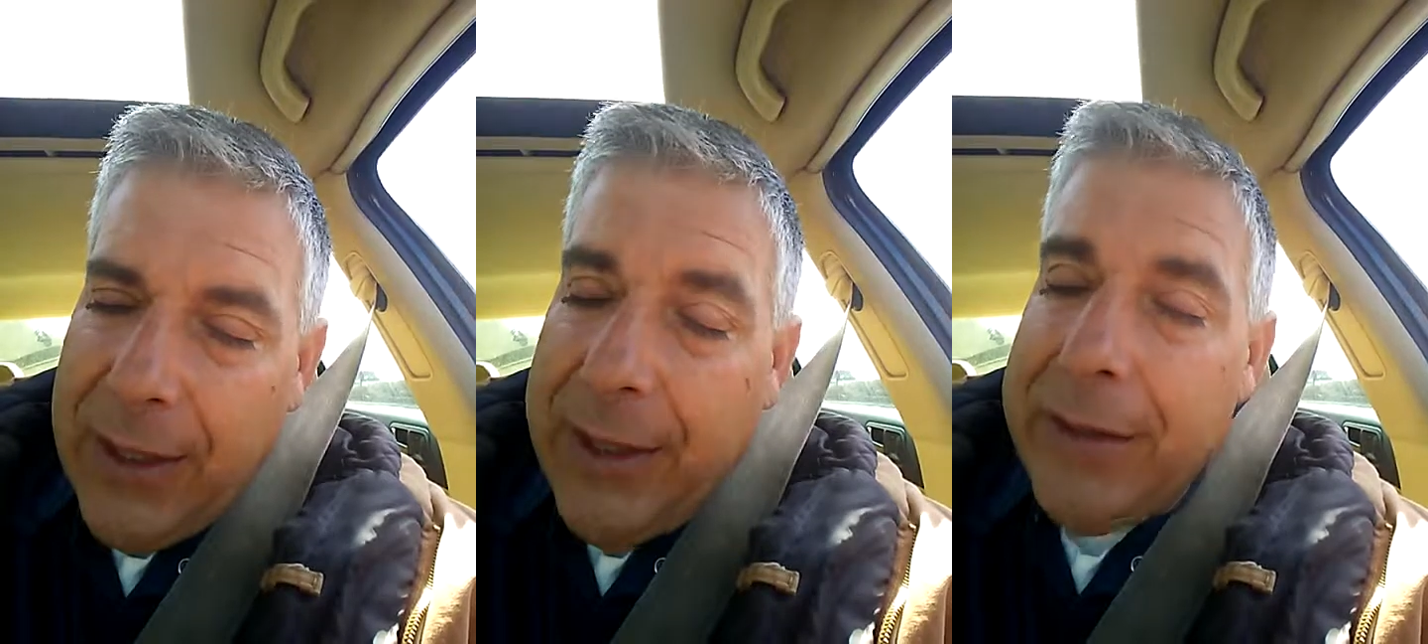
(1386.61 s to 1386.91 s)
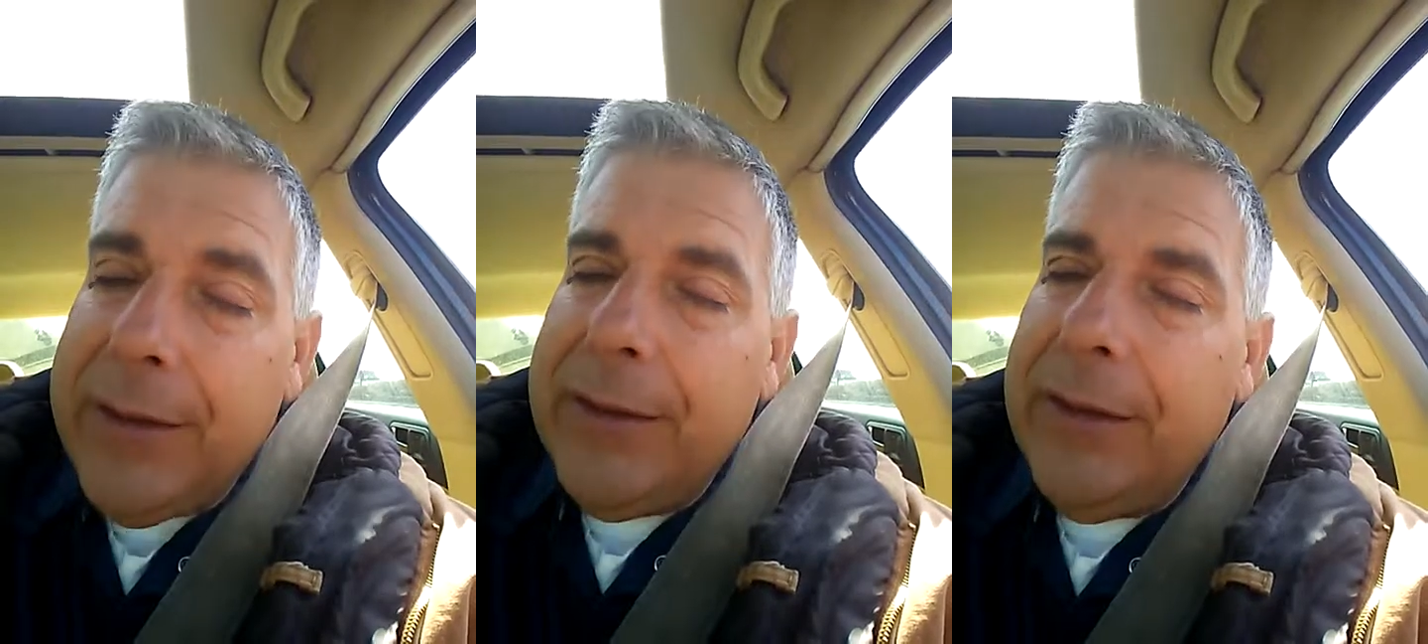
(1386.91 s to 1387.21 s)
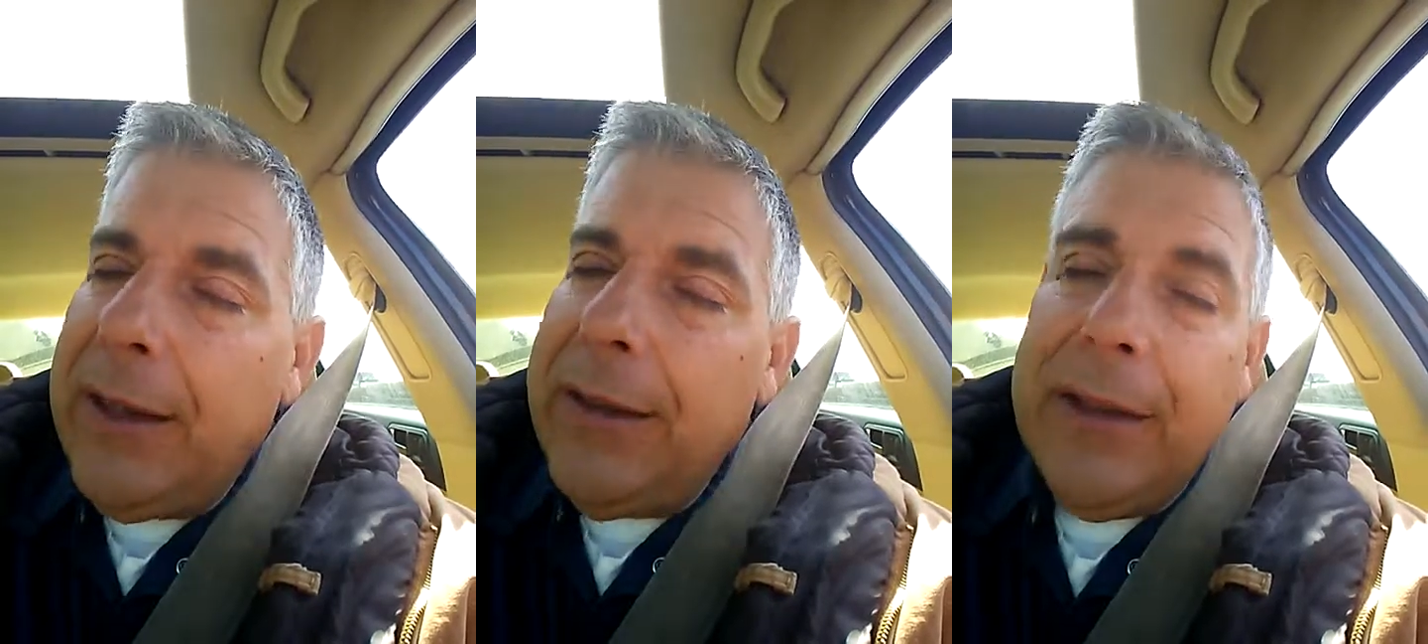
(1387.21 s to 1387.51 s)
And it's
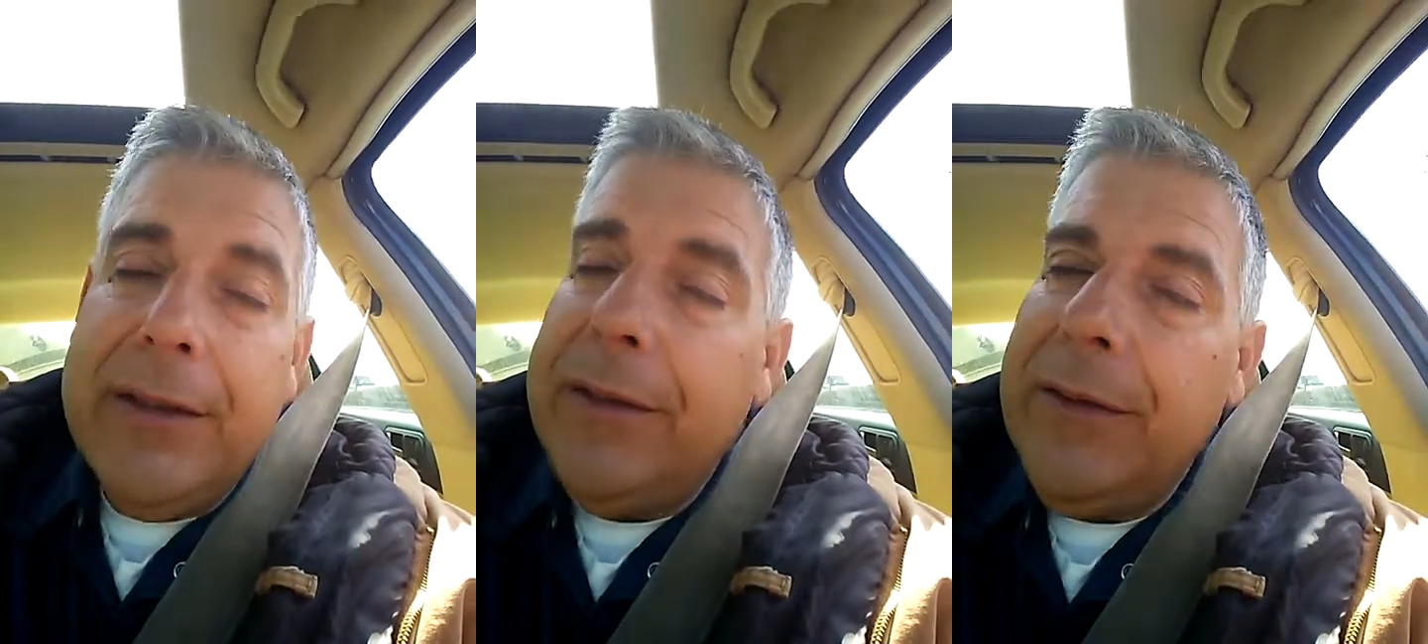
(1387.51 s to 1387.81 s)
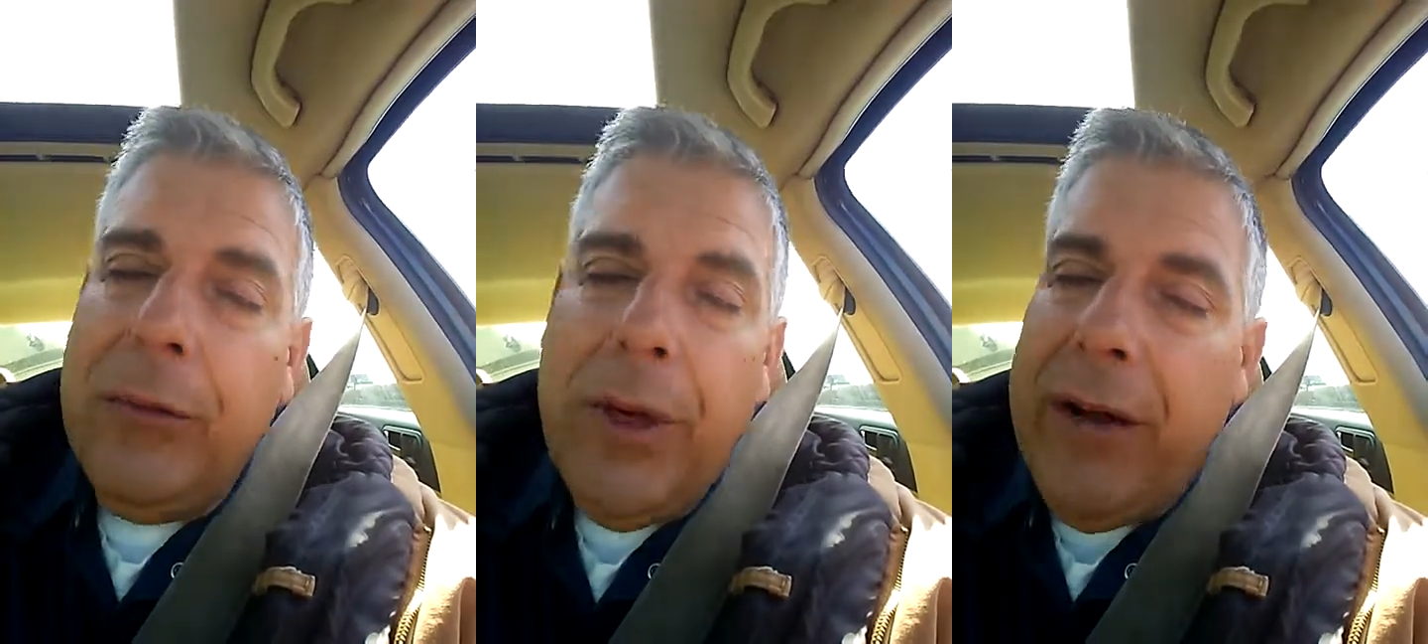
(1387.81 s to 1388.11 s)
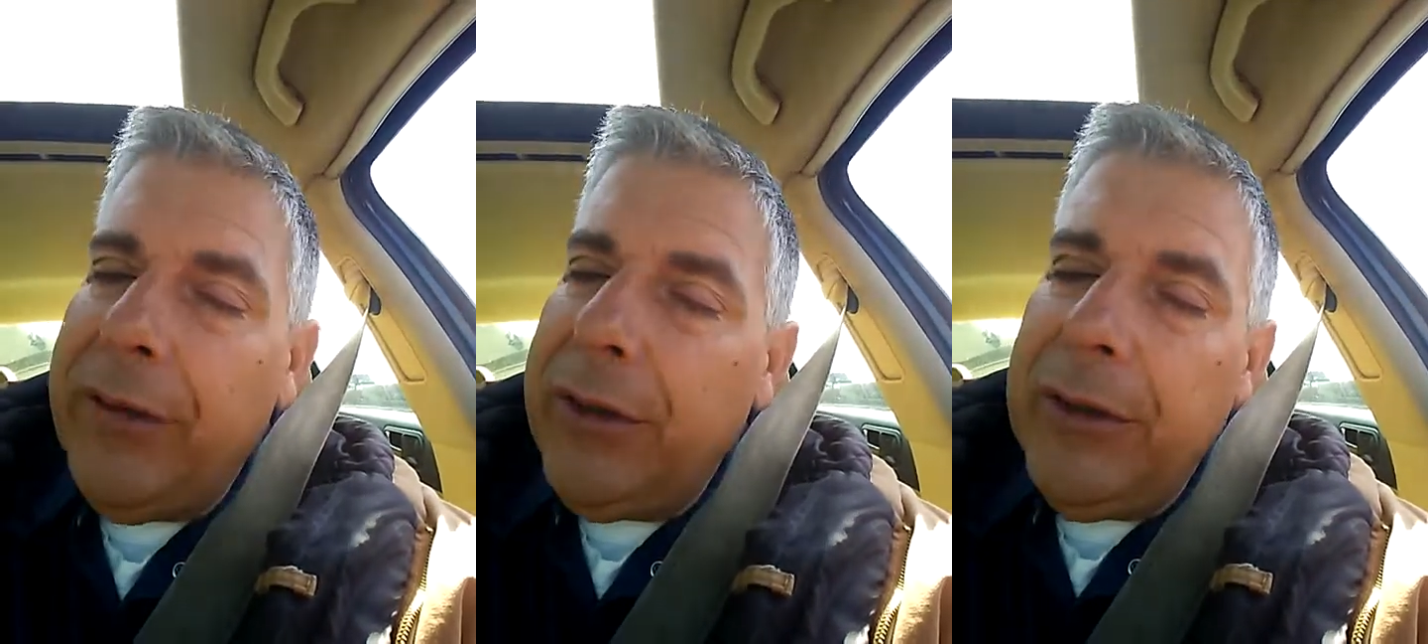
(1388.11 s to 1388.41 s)

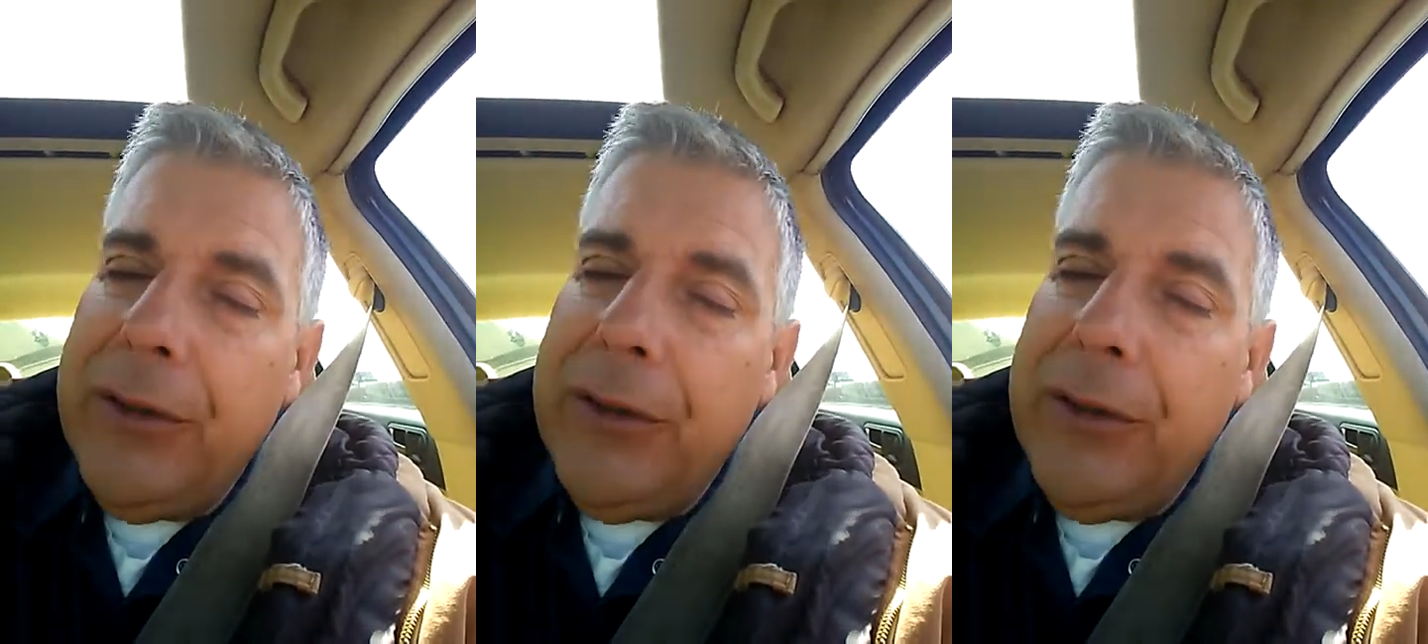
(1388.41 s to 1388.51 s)
whatever.